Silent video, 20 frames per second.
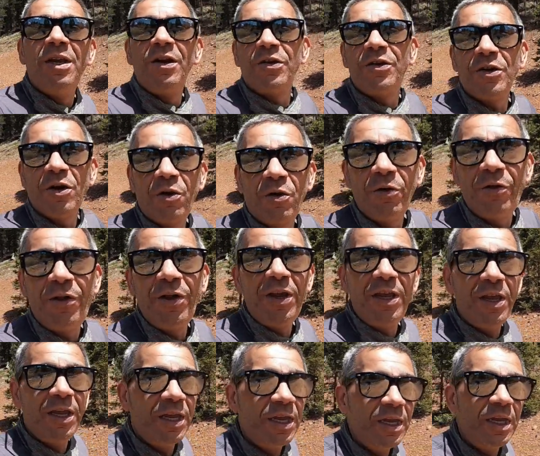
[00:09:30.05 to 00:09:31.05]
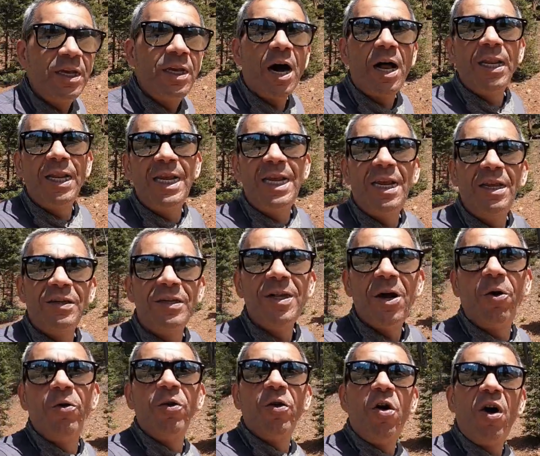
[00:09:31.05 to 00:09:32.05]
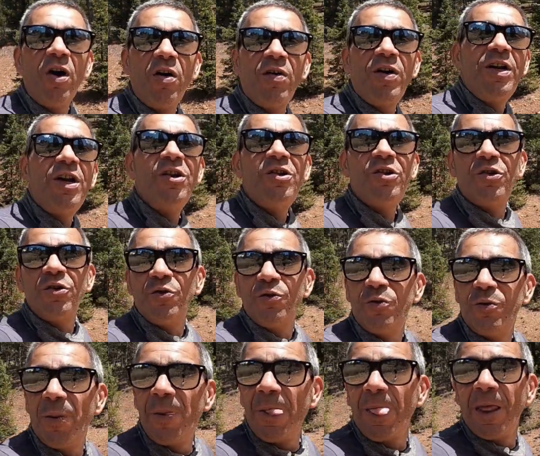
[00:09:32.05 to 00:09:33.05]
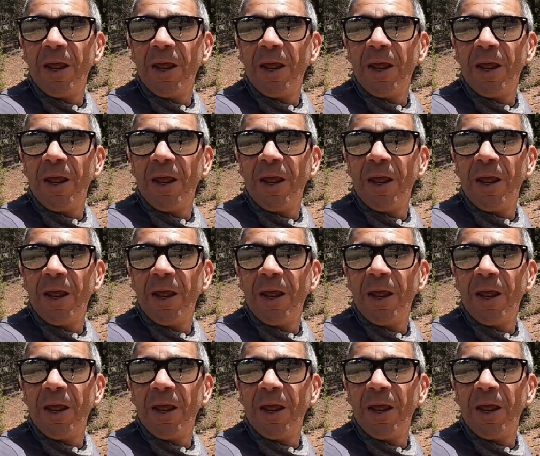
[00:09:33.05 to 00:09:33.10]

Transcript: so the gully is no longer an issue,